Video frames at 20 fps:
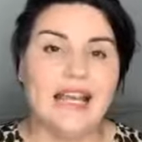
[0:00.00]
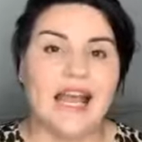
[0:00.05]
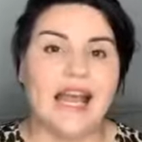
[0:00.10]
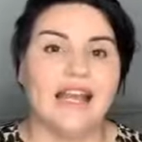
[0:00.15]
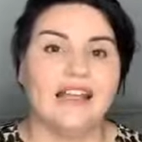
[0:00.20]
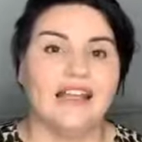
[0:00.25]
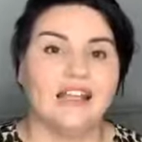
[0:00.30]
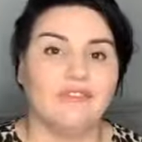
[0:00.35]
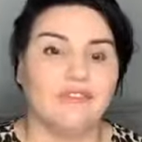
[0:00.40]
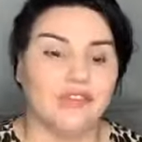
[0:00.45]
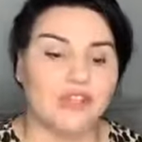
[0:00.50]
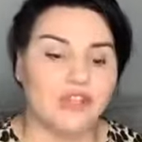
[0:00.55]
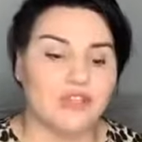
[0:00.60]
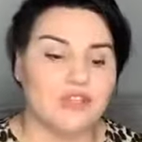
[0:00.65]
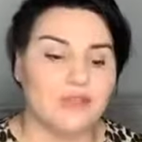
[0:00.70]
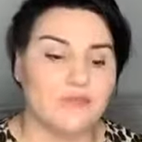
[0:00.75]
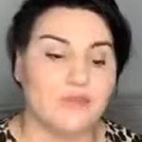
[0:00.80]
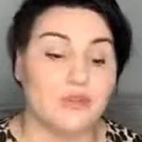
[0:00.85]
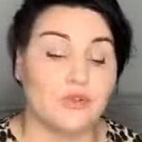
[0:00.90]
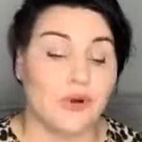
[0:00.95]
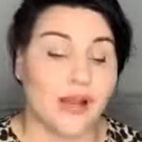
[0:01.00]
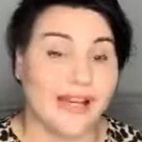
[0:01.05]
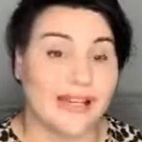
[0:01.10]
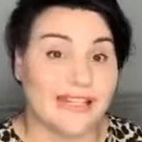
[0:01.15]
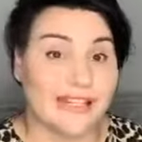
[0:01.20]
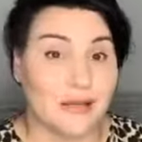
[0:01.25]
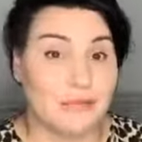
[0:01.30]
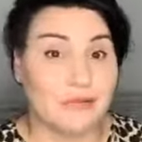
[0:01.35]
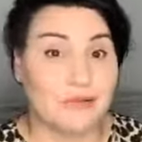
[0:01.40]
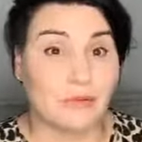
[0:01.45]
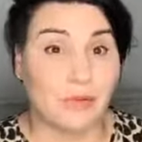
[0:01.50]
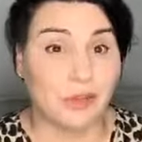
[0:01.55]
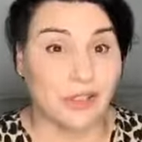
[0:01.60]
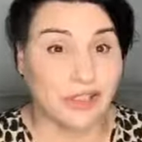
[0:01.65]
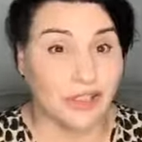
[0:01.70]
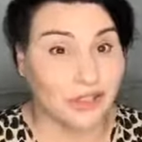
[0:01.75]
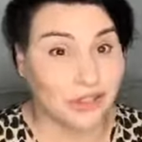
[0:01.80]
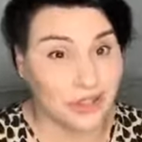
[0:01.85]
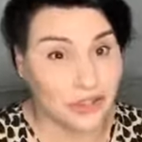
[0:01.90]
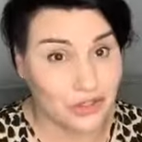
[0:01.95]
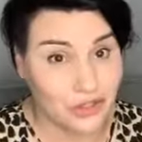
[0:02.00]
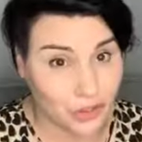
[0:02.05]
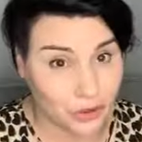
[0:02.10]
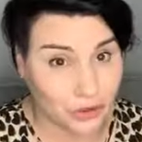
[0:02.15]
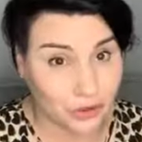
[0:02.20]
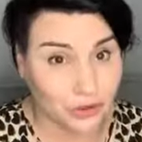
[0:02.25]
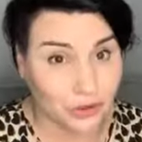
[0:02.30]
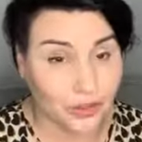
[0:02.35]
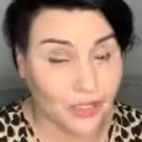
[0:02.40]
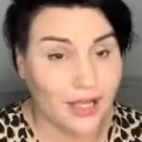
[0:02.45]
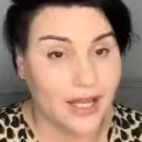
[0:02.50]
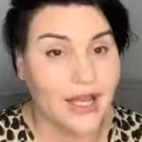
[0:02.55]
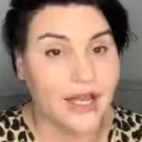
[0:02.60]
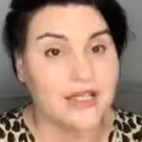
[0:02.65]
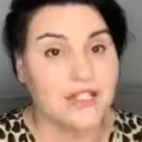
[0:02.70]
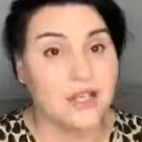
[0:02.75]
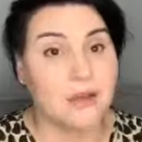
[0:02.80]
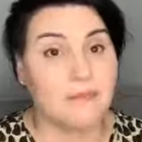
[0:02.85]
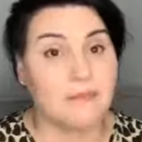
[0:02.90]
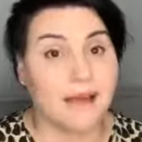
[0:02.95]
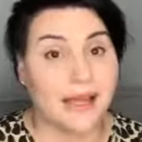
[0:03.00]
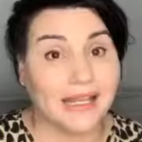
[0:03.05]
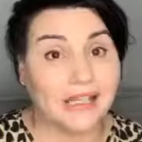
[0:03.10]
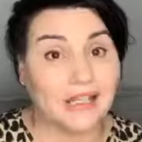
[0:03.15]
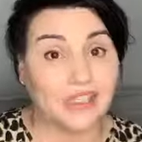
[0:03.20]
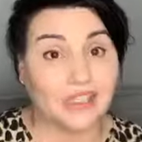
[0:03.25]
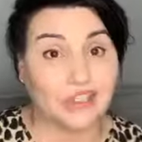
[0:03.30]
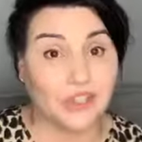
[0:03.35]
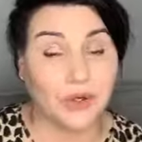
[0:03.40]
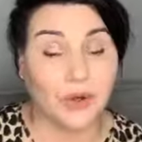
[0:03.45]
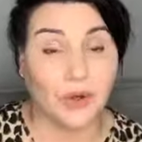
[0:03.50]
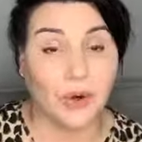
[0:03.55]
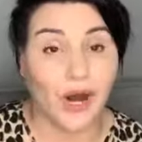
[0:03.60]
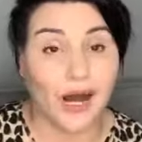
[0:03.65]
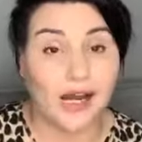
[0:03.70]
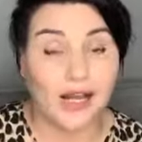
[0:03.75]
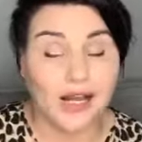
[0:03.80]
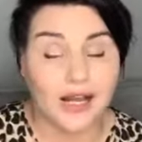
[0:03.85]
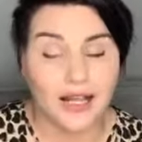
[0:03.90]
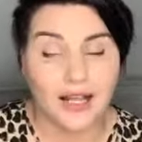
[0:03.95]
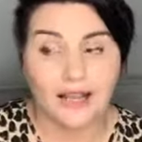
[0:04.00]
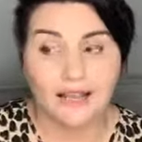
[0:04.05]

and giving you some great tips what you can do to make sure